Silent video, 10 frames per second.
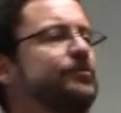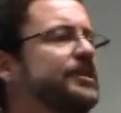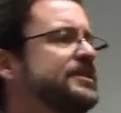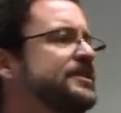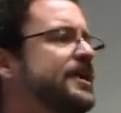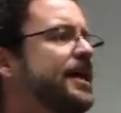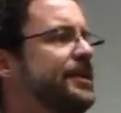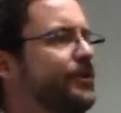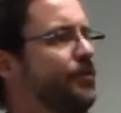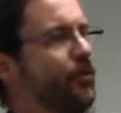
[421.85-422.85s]
business out of
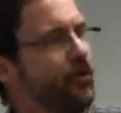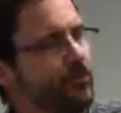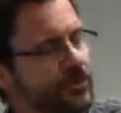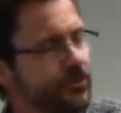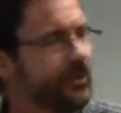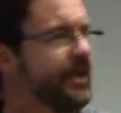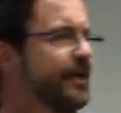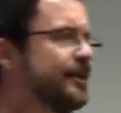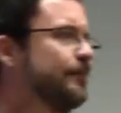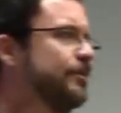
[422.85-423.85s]
your home, you only got
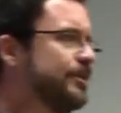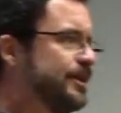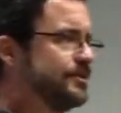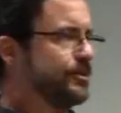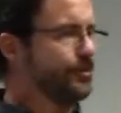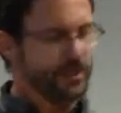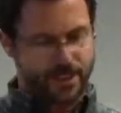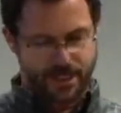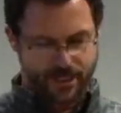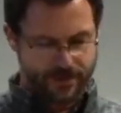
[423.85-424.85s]
a couple things going
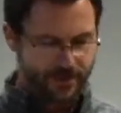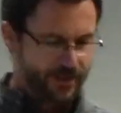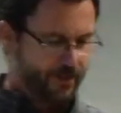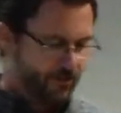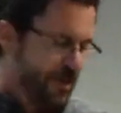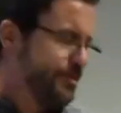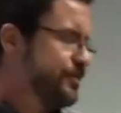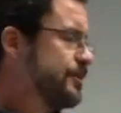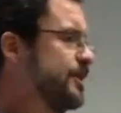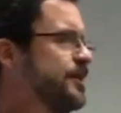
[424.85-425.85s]
on, maybe
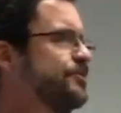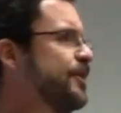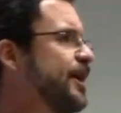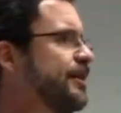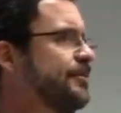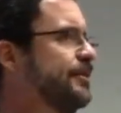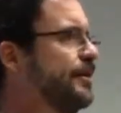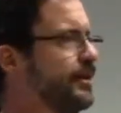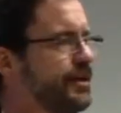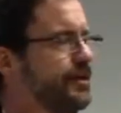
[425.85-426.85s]
you can keep track of it
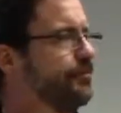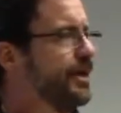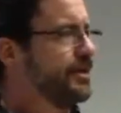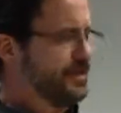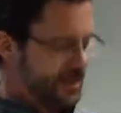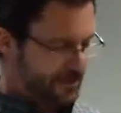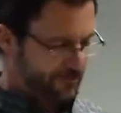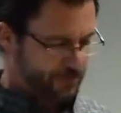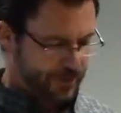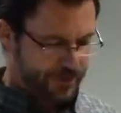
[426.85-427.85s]
by yourself.
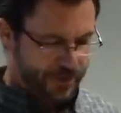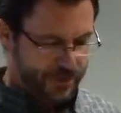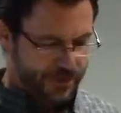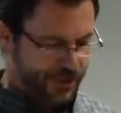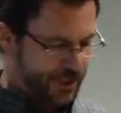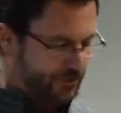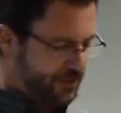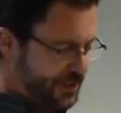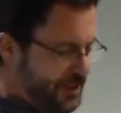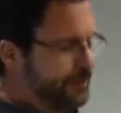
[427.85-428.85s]
But
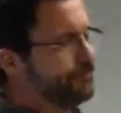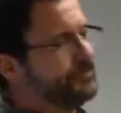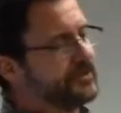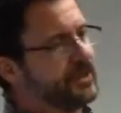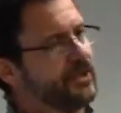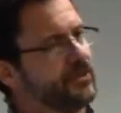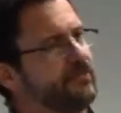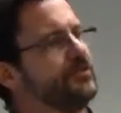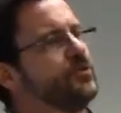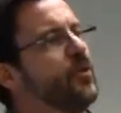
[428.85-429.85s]
generally,
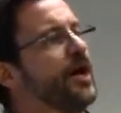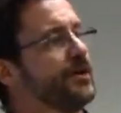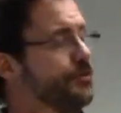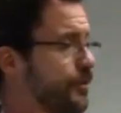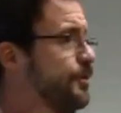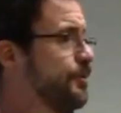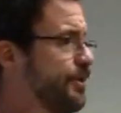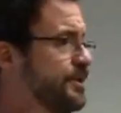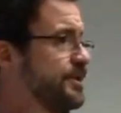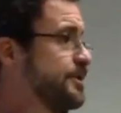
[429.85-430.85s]
if you want to grow your
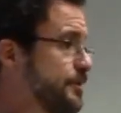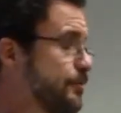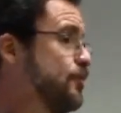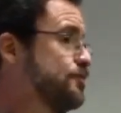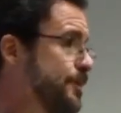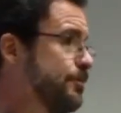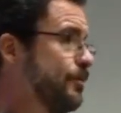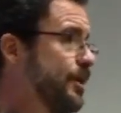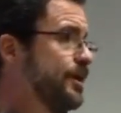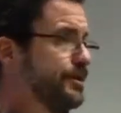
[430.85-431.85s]
business, and most people
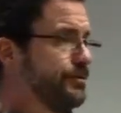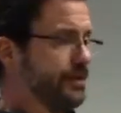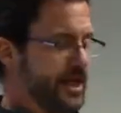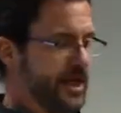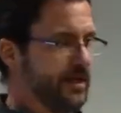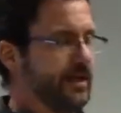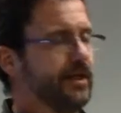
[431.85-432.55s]
want to do that,